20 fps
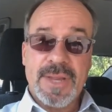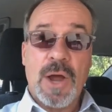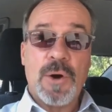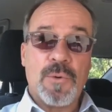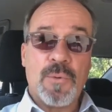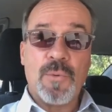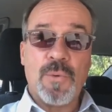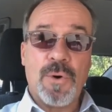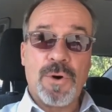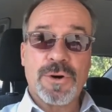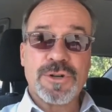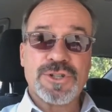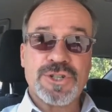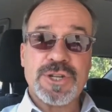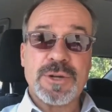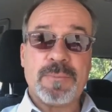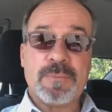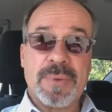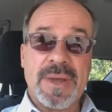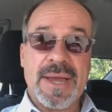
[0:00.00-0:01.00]

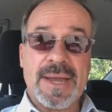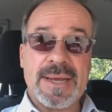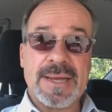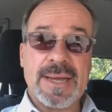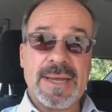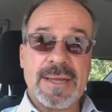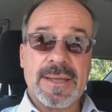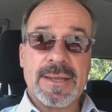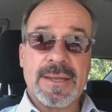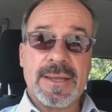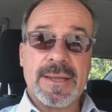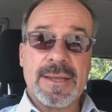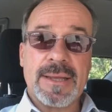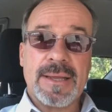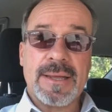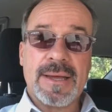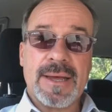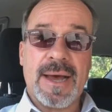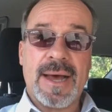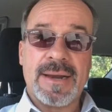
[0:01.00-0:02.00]
worshiping
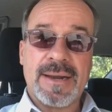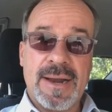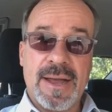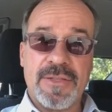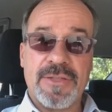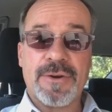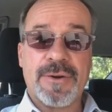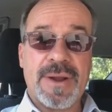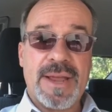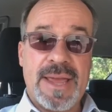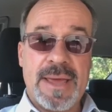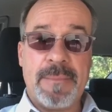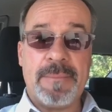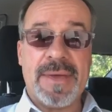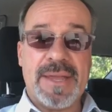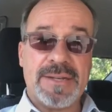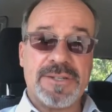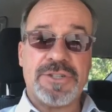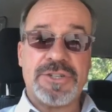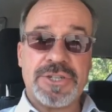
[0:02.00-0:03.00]
another
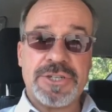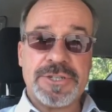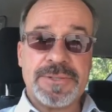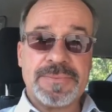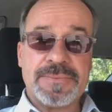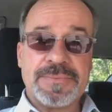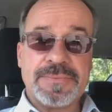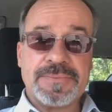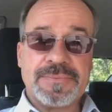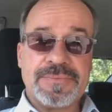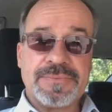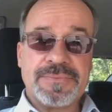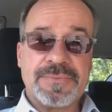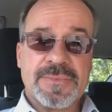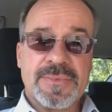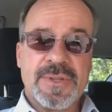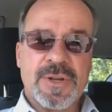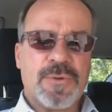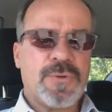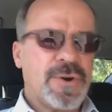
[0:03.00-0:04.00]
image.
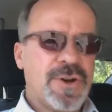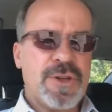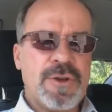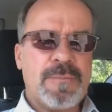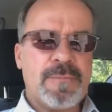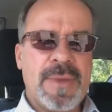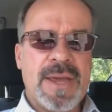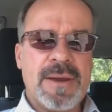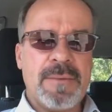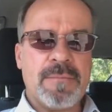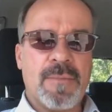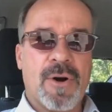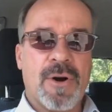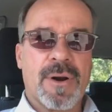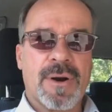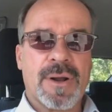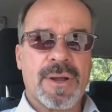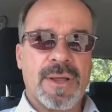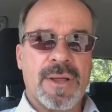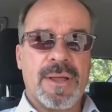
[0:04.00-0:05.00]
What do you mean,
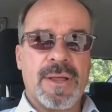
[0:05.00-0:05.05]
Mark?